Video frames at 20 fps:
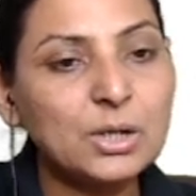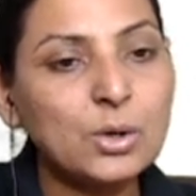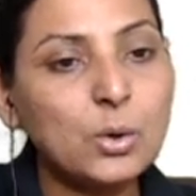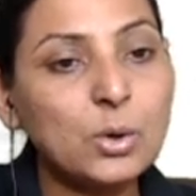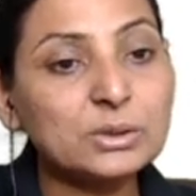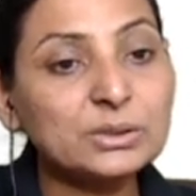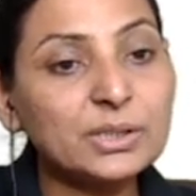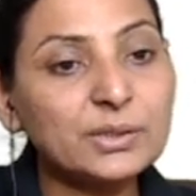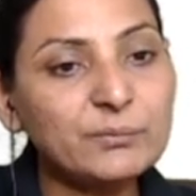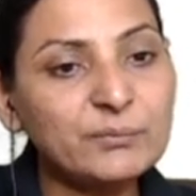
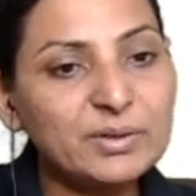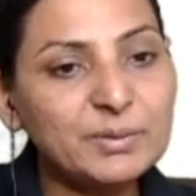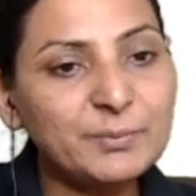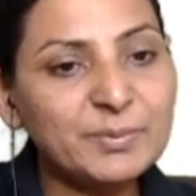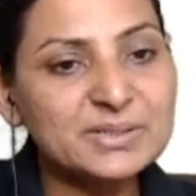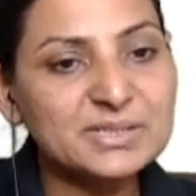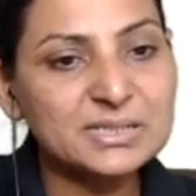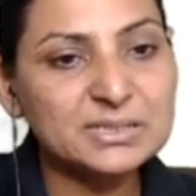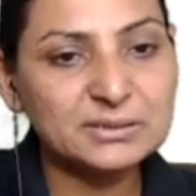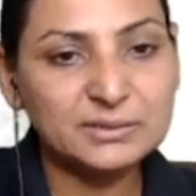or the
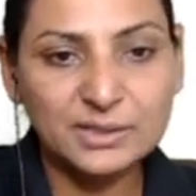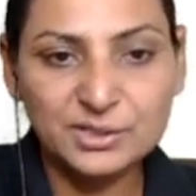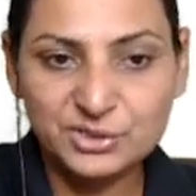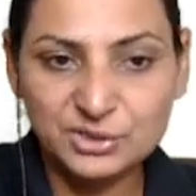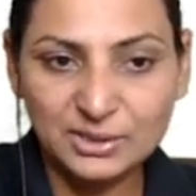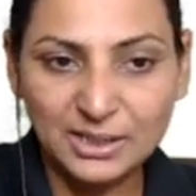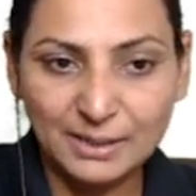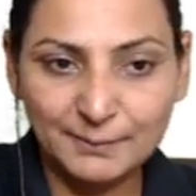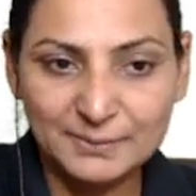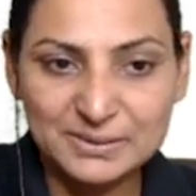
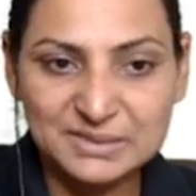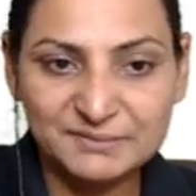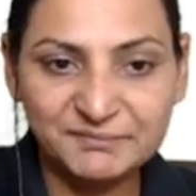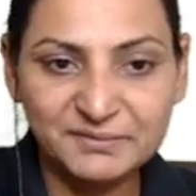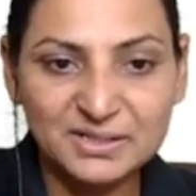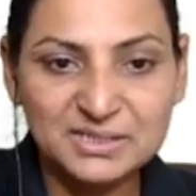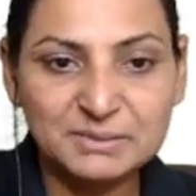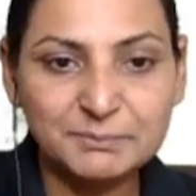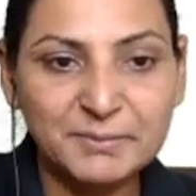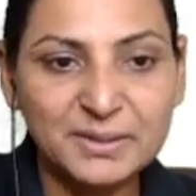representational hemisphere,
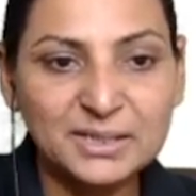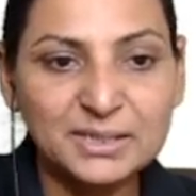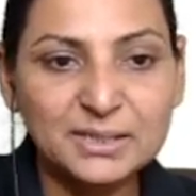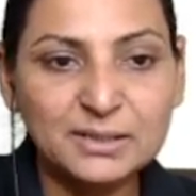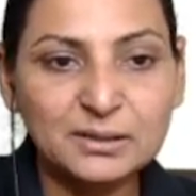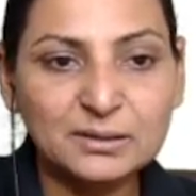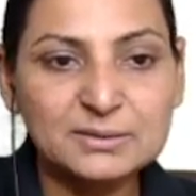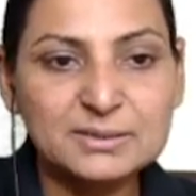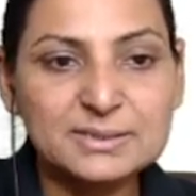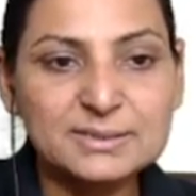is mainly
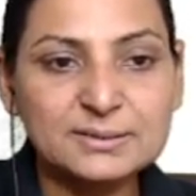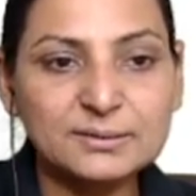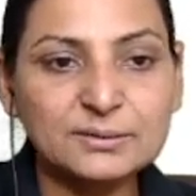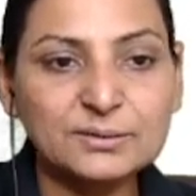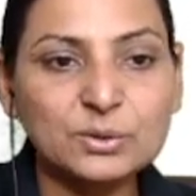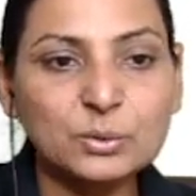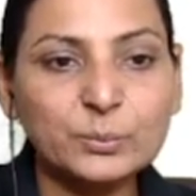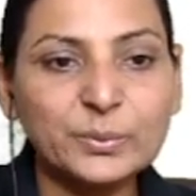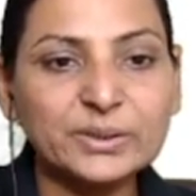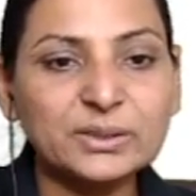
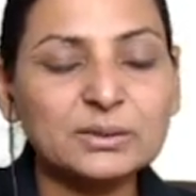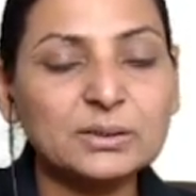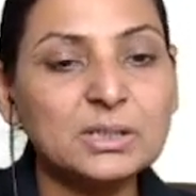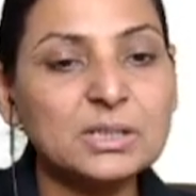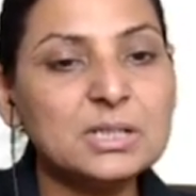concerned with